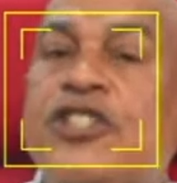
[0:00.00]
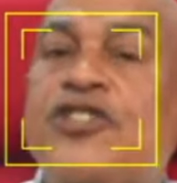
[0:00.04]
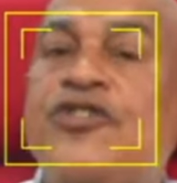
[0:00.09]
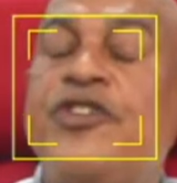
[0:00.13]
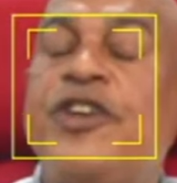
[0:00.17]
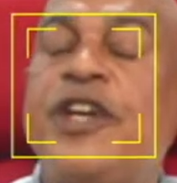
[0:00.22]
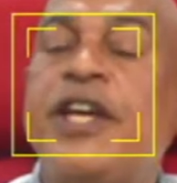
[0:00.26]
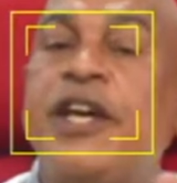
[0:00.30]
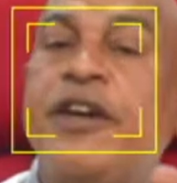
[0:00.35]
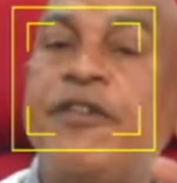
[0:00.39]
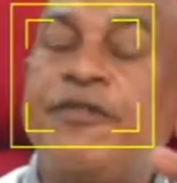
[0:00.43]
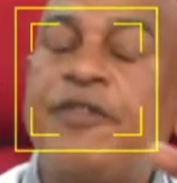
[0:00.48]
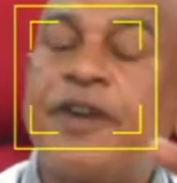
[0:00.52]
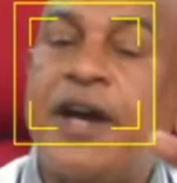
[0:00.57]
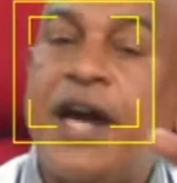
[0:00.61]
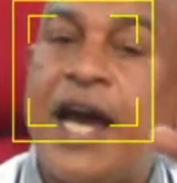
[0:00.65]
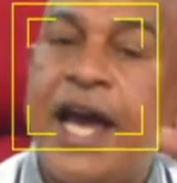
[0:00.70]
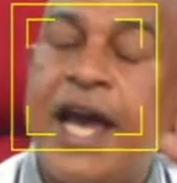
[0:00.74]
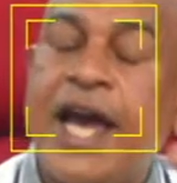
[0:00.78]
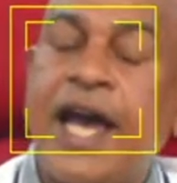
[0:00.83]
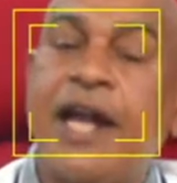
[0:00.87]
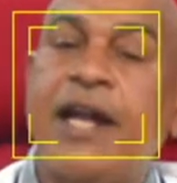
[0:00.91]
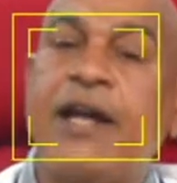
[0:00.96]
gives
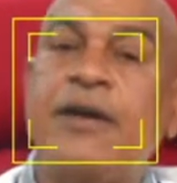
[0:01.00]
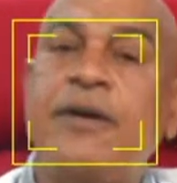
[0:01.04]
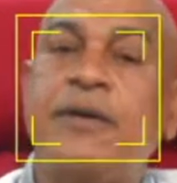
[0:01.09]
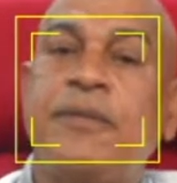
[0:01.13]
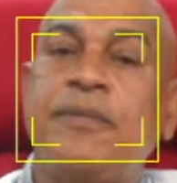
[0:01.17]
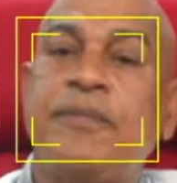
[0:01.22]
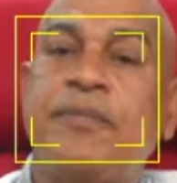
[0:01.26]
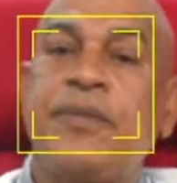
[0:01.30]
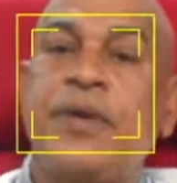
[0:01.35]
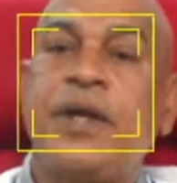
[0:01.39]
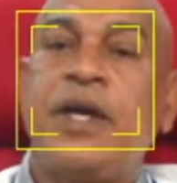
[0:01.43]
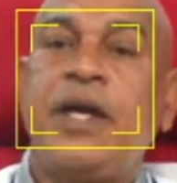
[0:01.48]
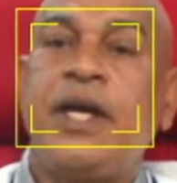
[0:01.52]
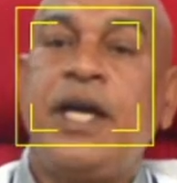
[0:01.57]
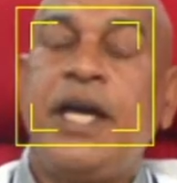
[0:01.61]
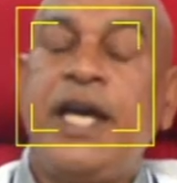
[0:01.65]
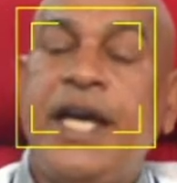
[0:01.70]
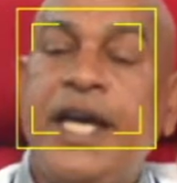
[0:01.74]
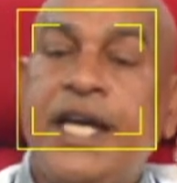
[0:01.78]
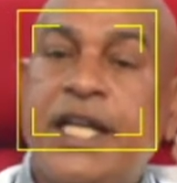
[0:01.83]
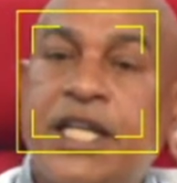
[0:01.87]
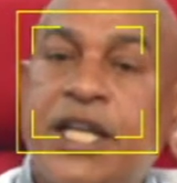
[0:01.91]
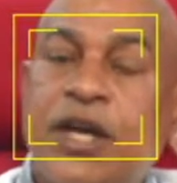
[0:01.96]
Guyana
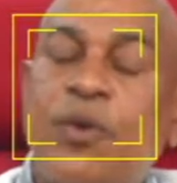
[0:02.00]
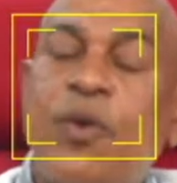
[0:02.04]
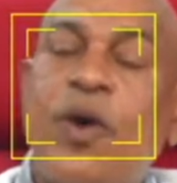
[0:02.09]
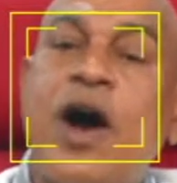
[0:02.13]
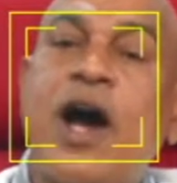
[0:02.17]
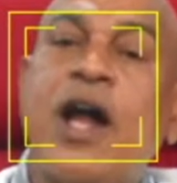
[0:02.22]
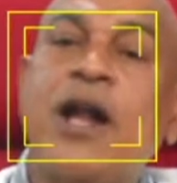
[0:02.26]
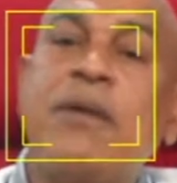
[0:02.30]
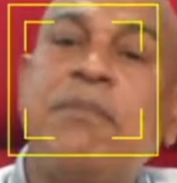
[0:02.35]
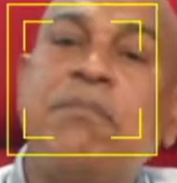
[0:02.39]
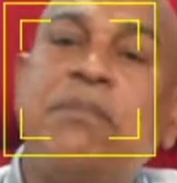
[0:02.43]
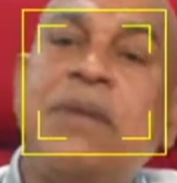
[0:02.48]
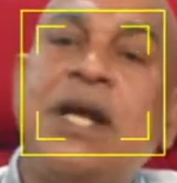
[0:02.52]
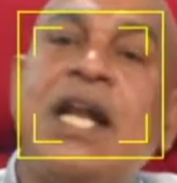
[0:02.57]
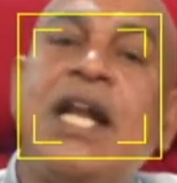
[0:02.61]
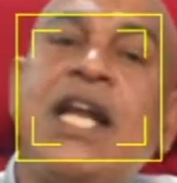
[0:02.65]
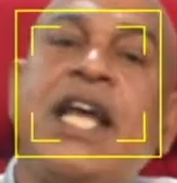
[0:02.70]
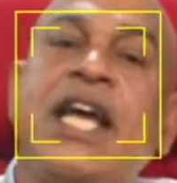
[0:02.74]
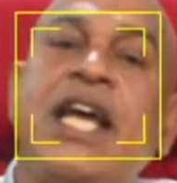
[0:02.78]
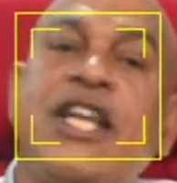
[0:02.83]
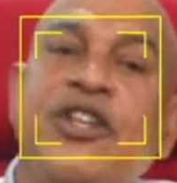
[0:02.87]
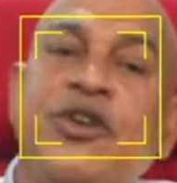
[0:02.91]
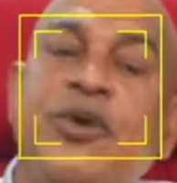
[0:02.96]
81
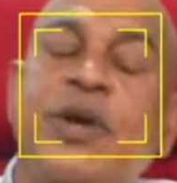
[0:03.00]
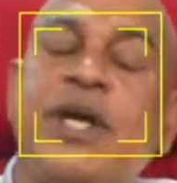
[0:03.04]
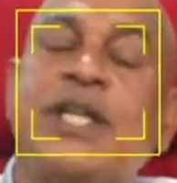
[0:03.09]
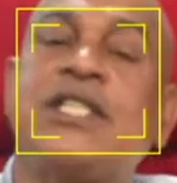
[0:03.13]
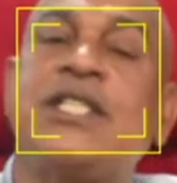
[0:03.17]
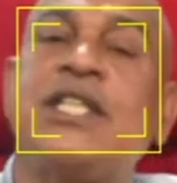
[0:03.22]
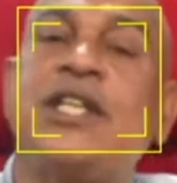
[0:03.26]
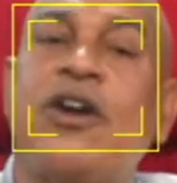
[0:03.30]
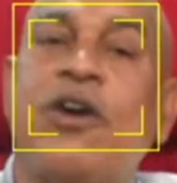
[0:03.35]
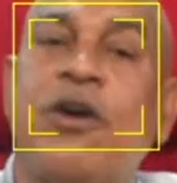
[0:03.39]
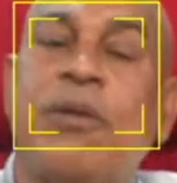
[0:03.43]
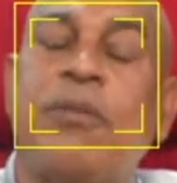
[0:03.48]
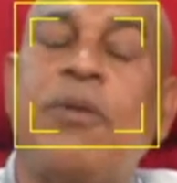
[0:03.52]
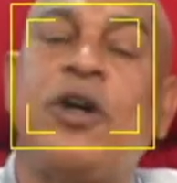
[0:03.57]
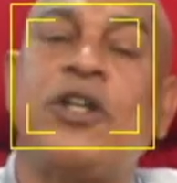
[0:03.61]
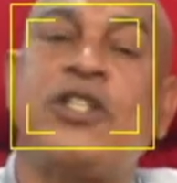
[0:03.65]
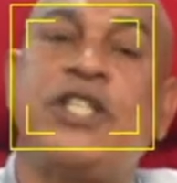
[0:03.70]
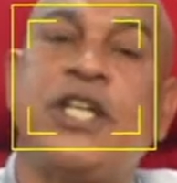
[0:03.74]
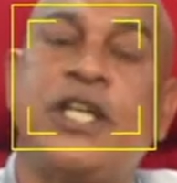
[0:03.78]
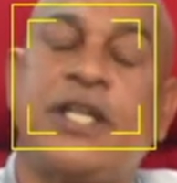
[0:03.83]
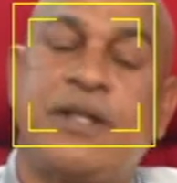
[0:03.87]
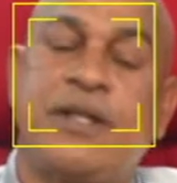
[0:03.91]
million US in our budget.